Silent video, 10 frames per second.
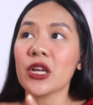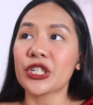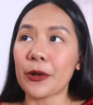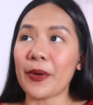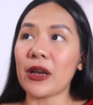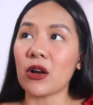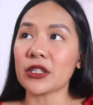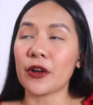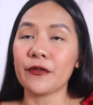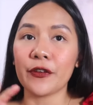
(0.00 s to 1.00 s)
shipping
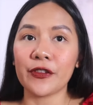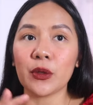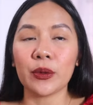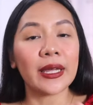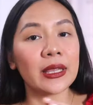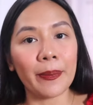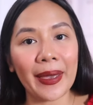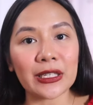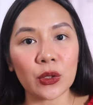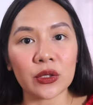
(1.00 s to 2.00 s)
costs around 50 to 90
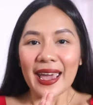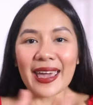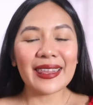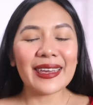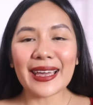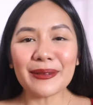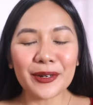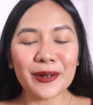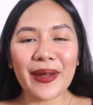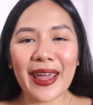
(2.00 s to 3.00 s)
pesos. And ayan,
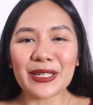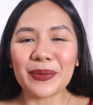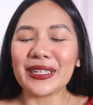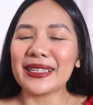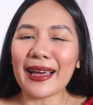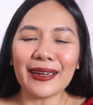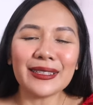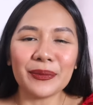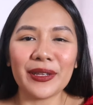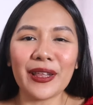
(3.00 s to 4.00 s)
mermaids, we're
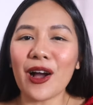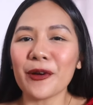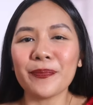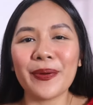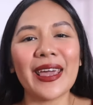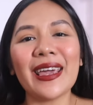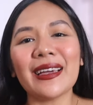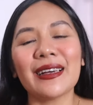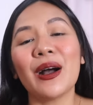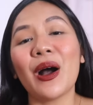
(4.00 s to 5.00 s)
done with our
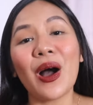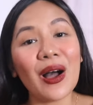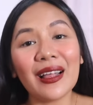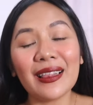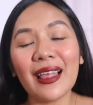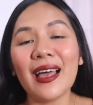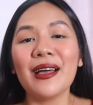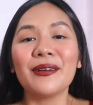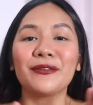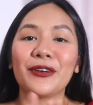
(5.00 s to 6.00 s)
pink haul
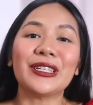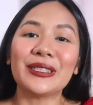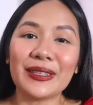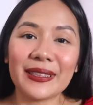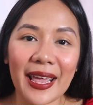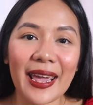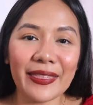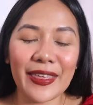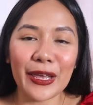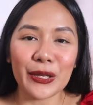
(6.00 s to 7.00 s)
for today.
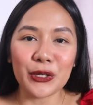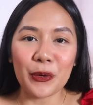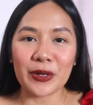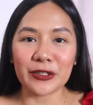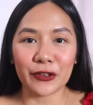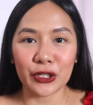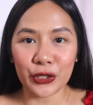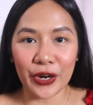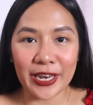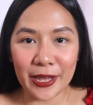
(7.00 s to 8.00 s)
Thank you so much for
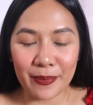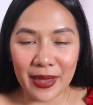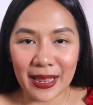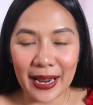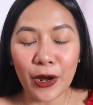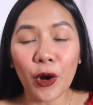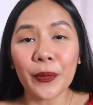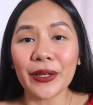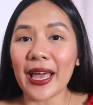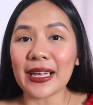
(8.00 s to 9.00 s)
joining me. And I hope
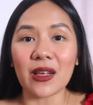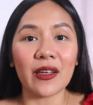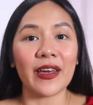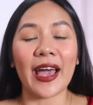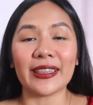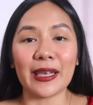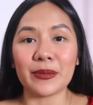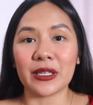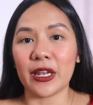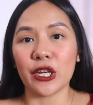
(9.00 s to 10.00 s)
you liked all the
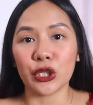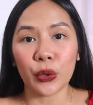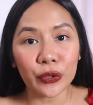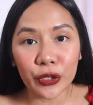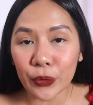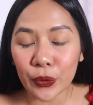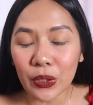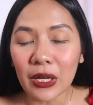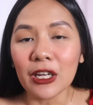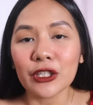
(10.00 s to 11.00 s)
items that I showed you.
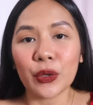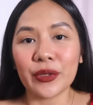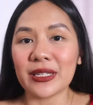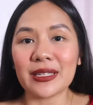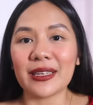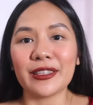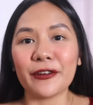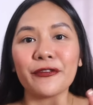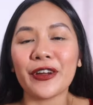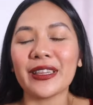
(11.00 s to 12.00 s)
So, this is a
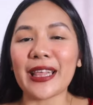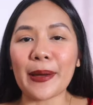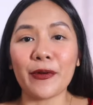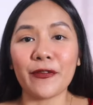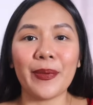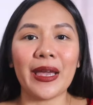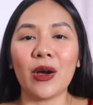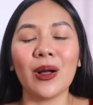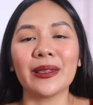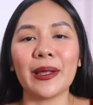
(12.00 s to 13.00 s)
different type of pink
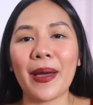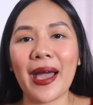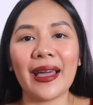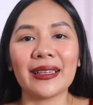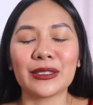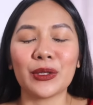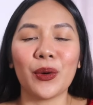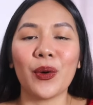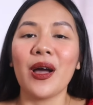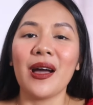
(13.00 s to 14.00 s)
haul naman.
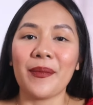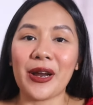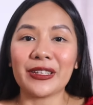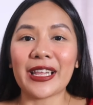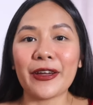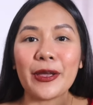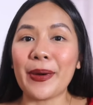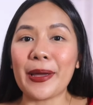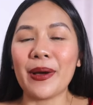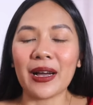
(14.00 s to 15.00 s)
So, mayroon tayong
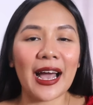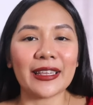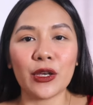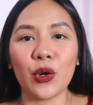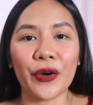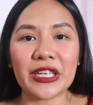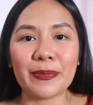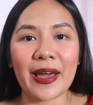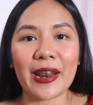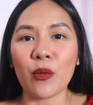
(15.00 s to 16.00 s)
iba-ibang
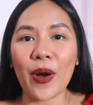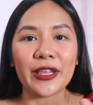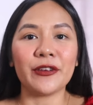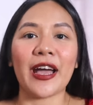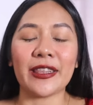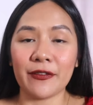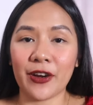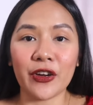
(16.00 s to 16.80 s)
categories para wide yung ating